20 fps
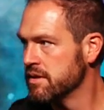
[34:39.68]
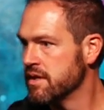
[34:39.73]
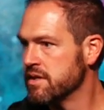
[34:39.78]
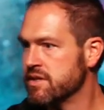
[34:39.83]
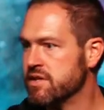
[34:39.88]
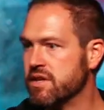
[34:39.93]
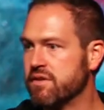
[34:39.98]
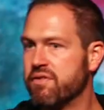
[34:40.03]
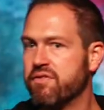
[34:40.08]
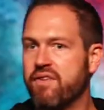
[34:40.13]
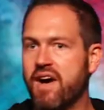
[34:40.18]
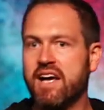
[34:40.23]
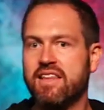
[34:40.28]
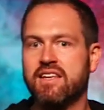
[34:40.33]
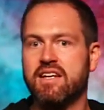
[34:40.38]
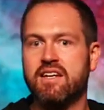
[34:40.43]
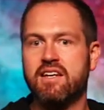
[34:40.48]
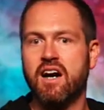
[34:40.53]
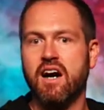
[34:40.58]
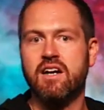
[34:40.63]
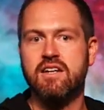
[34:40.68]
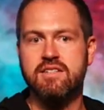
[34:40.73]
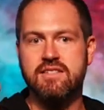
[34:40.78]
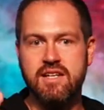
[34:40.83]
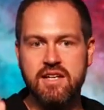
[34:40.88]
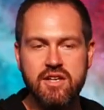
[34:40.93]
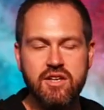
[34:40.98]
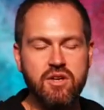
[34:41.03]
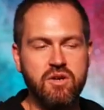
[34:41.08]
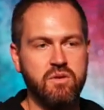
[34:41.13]
to the fact that God is
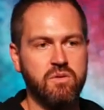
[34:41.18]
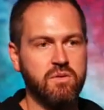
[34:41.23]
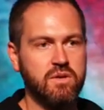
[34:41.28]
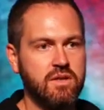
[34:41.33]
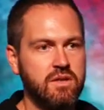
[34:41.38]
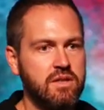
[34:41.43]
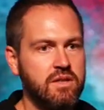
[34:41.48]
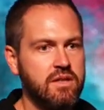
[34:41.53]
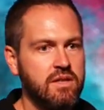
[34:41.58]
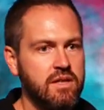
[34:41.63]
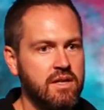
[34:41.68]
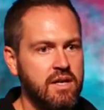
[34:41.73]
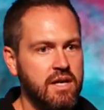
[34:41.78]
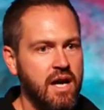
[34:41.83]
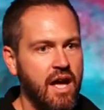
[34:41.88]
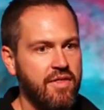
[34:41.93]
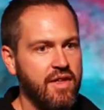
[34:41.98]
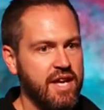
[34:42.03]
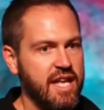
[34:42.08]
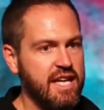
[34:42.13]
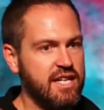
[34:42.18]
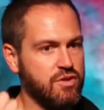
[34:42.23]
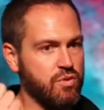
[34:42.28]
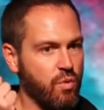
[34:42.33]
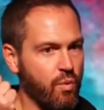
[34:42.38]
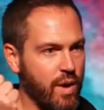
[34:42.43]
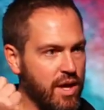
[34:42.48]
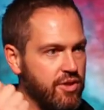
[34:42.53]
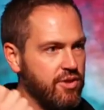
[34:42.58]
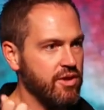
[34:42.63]
in you, that He is
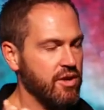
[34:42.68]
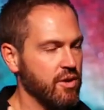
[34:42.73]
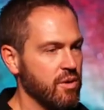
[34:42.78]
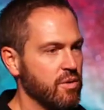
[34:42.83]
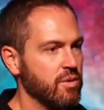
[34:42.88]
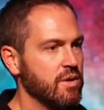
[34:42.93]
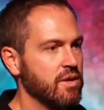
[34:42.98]
with you,